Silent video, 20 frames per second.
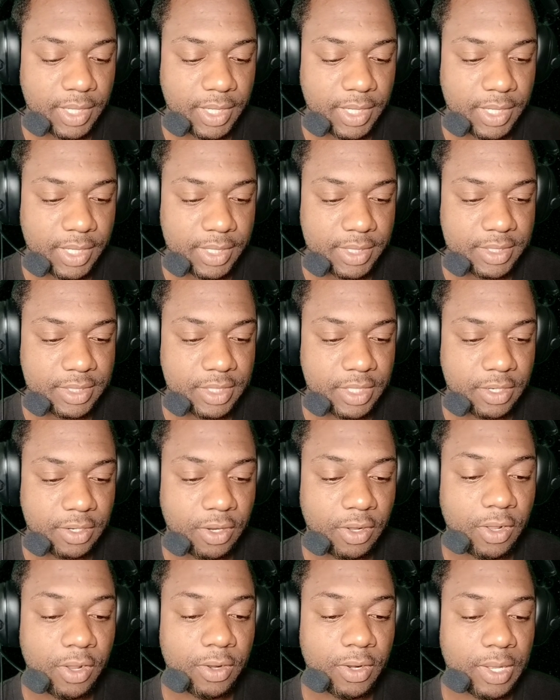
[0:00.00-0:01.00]
as
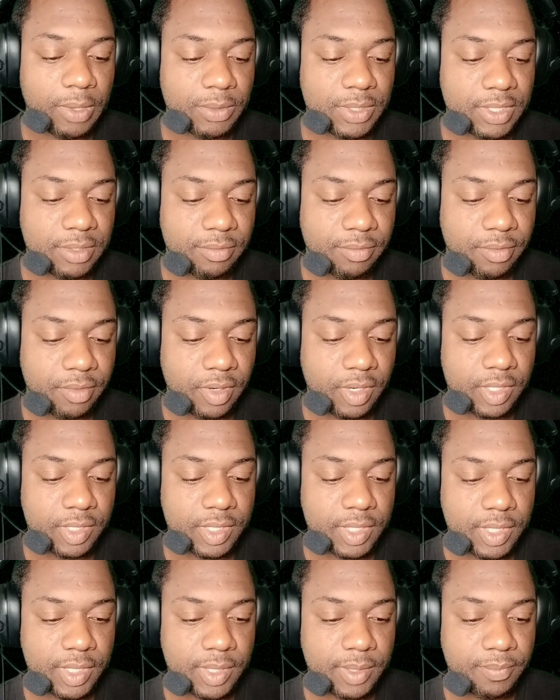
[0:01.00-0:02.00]
they're all out in
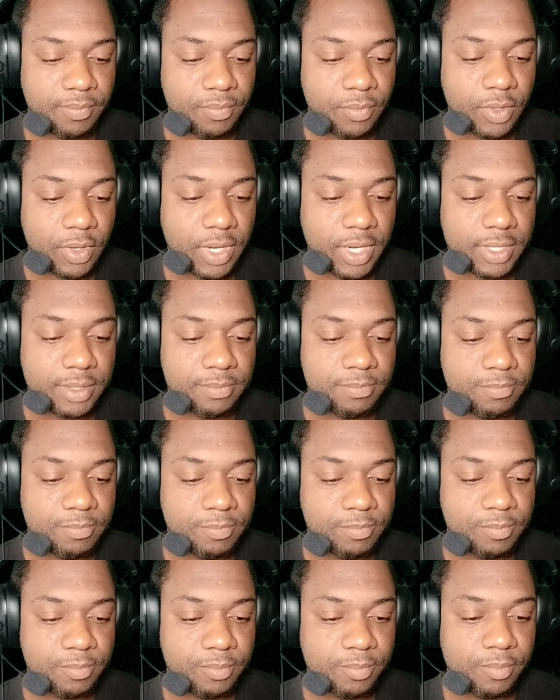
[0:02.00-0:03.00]
front. All right,
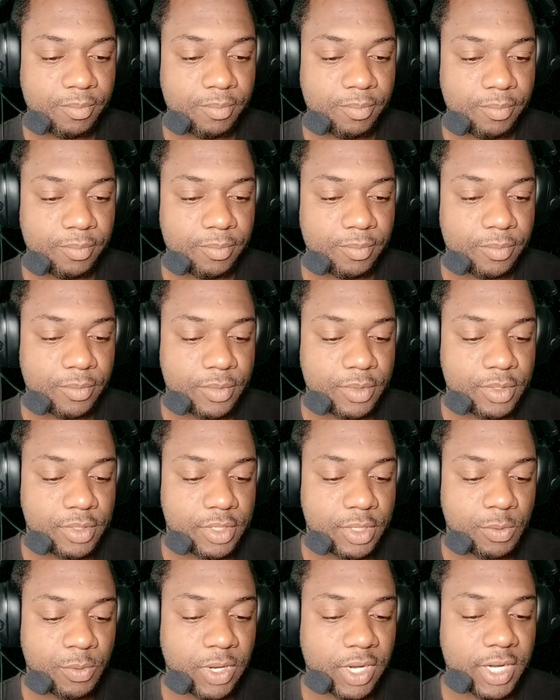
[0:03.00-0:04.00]

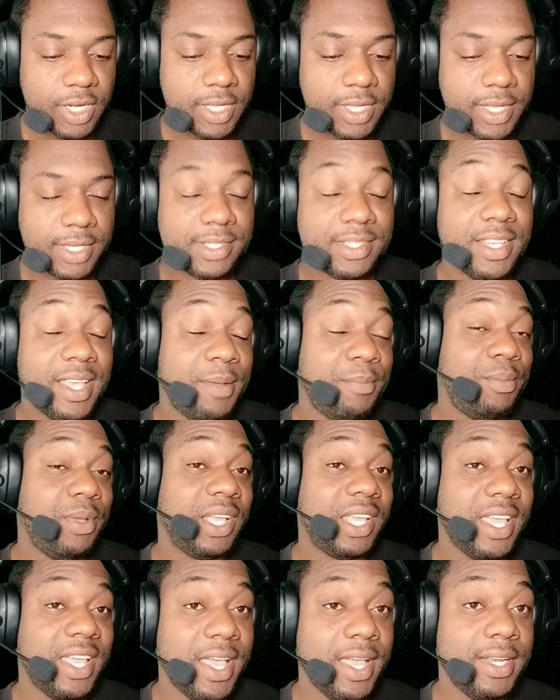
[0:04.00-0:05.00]
so we're going to attempt
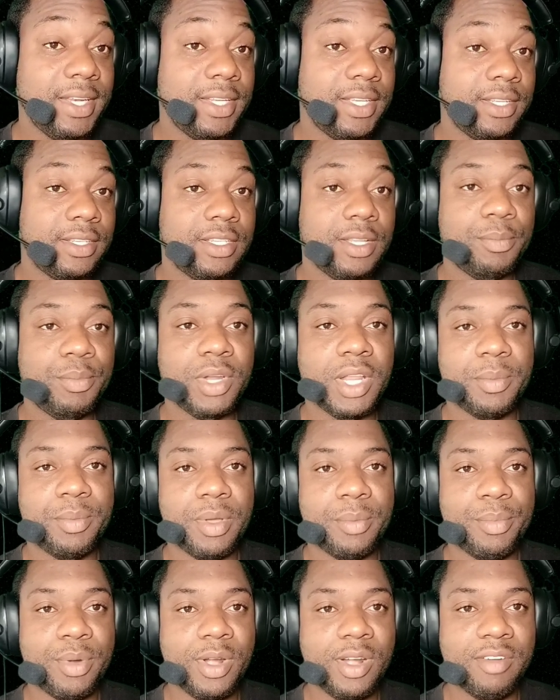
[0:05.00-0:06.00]
again to put up
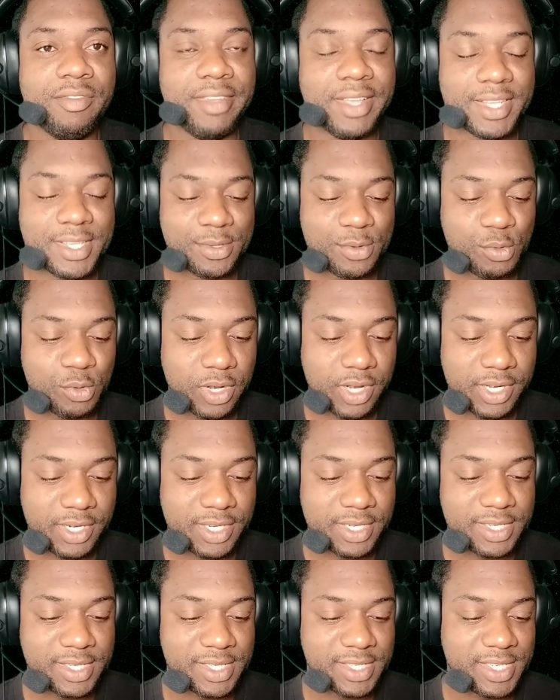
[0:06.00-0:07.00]
a perfect score.
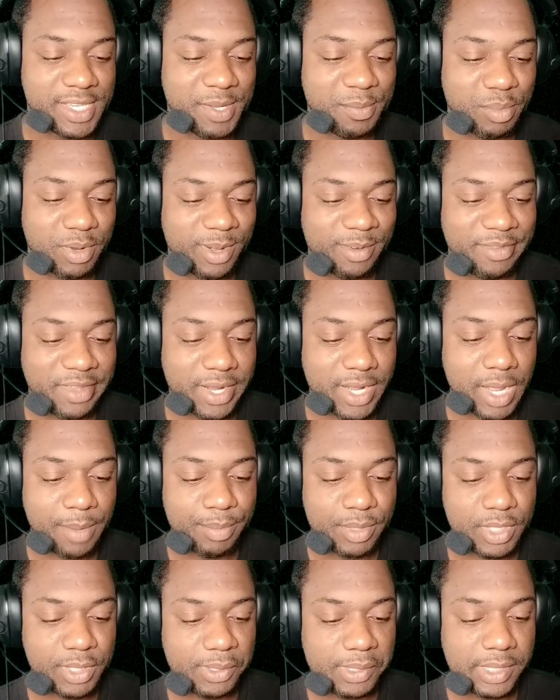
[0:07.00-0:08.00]
This is the perfect
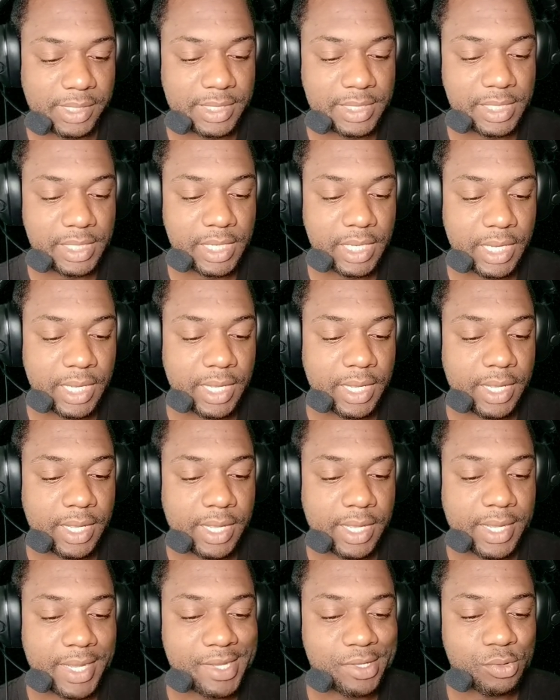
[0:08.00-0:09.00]
opportunity
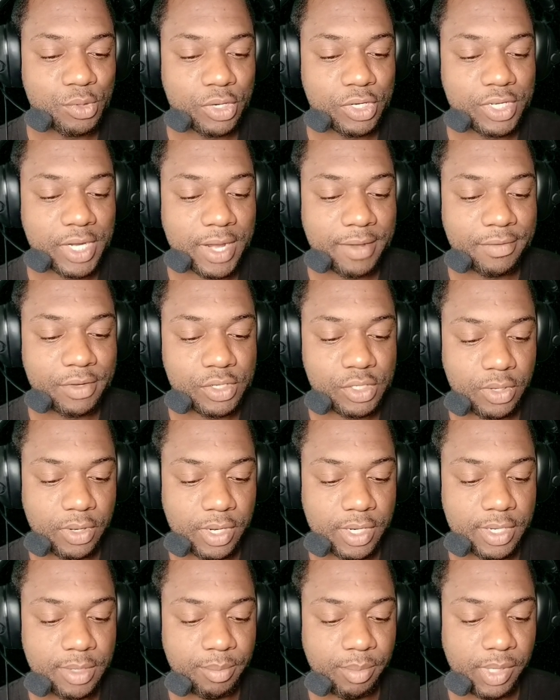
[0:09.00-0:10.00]
as our drivers
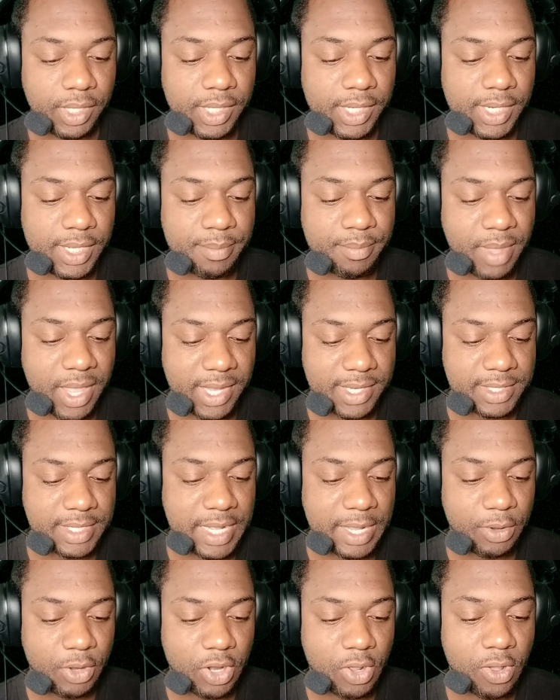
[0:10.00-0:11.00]
are completely
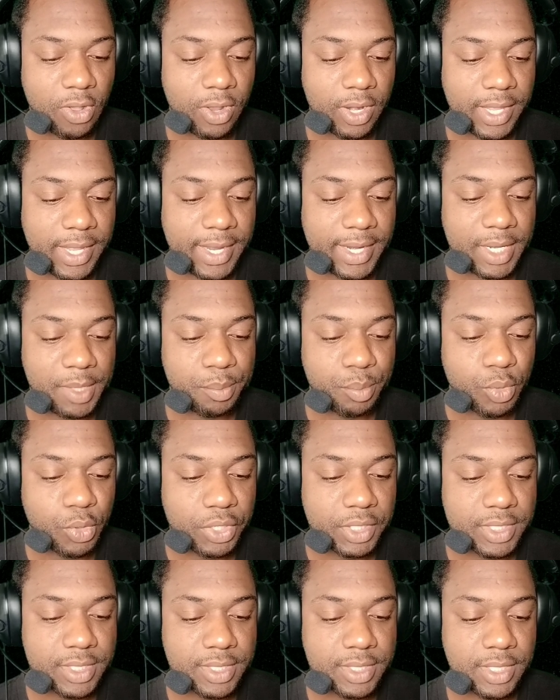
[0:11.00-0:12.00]
maxed out all 80
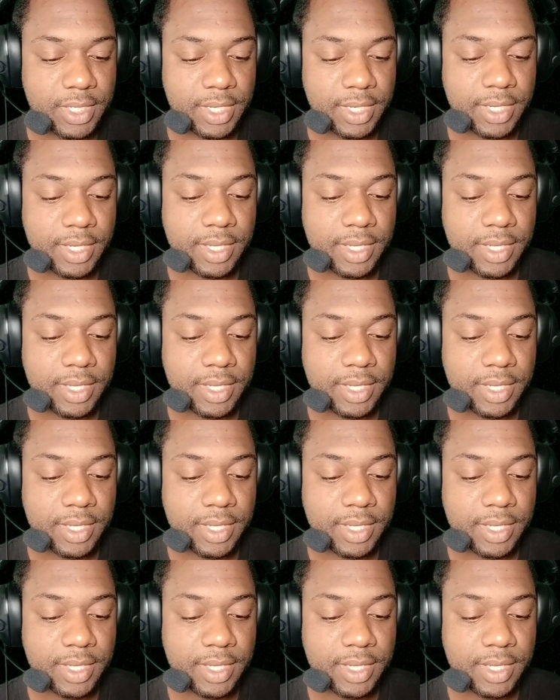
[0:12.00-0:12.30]
points